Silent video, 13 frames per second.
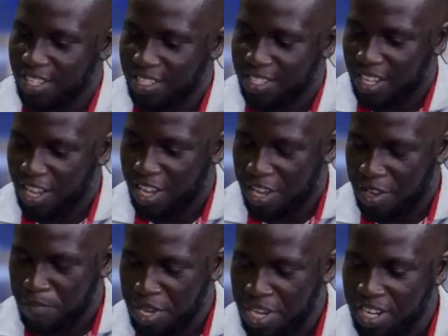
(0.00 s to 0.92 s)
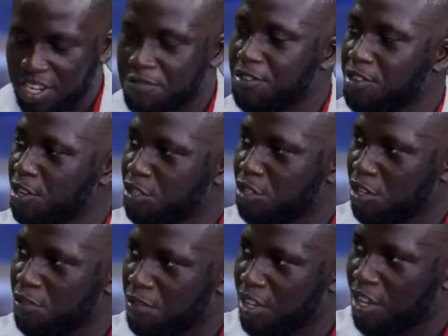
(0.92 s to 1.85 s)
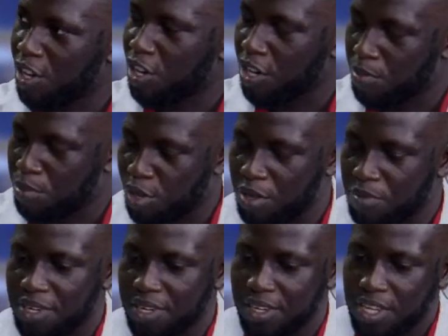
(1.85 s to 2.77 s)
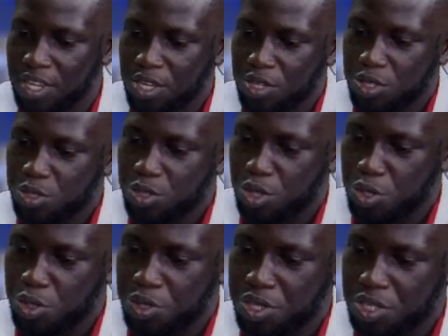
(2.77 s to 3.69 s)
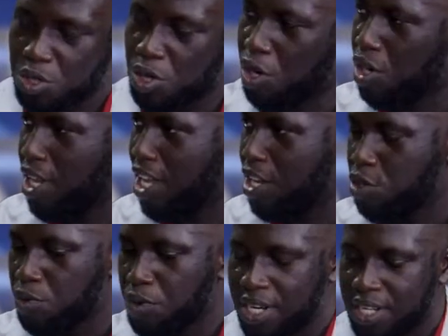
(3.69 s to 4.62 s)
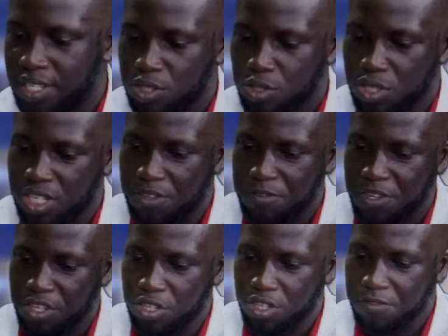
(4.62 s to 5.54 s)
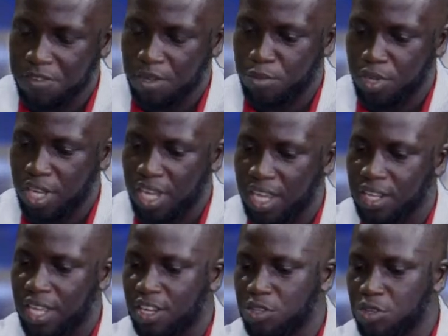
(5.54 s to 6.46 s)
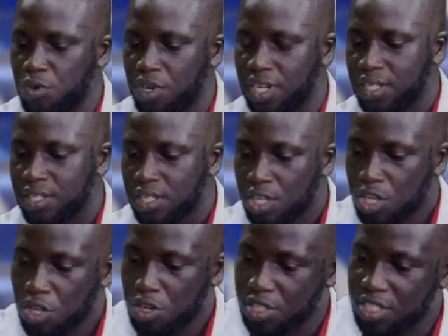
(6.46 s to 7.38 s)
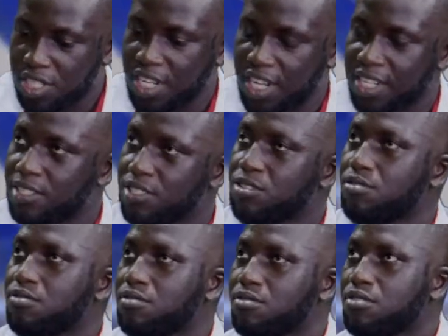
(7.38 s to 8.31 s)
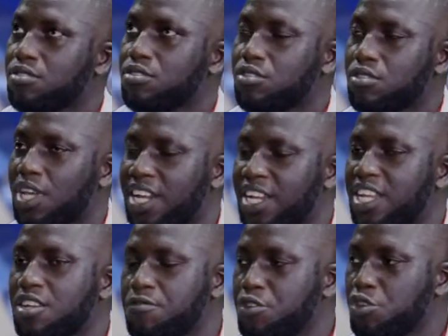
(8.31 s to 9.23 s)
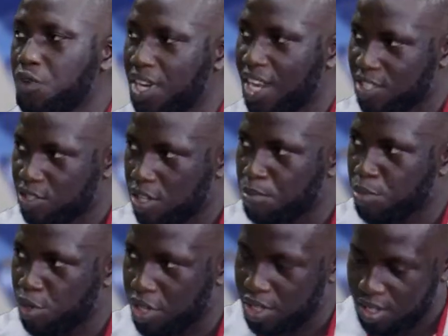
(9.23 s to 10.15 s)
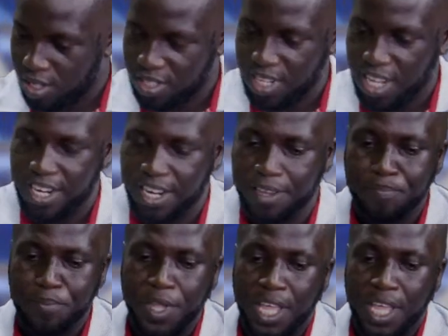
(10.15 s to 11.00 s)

is a main definition of unemployment. So it's called LU1. So the definition of LU1 considered an individual as unemployed. Let's start there.